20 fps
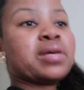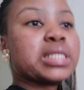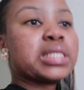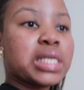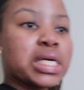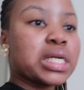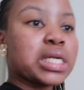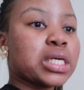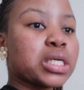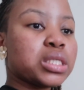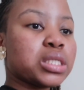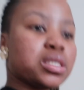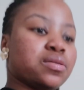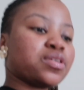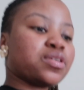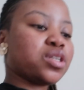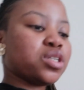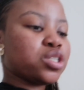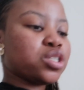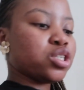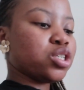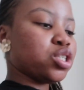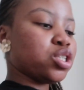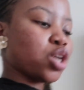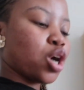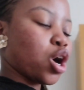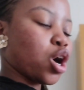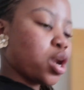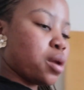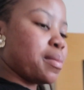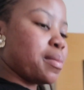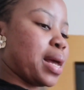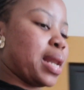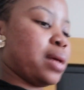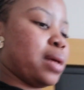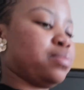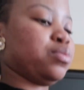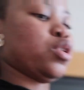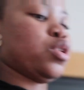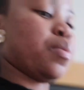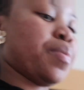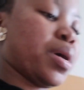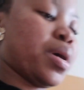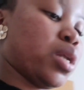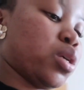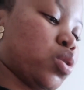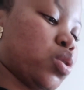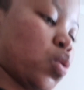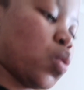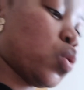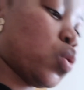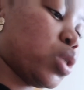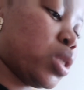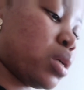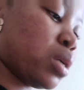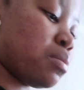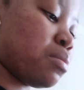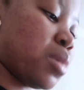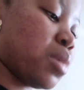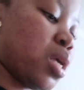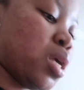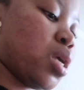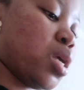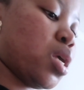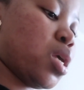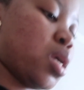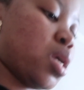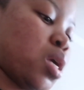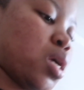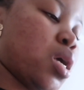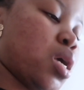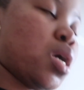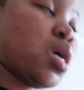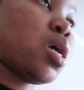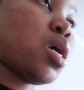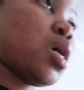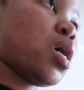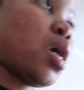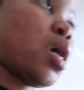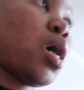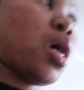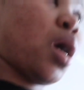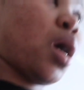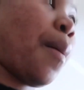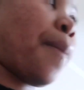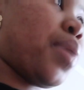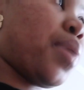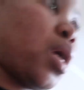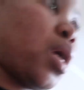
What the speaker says: technical difficulties on my laptop and it's causing me a big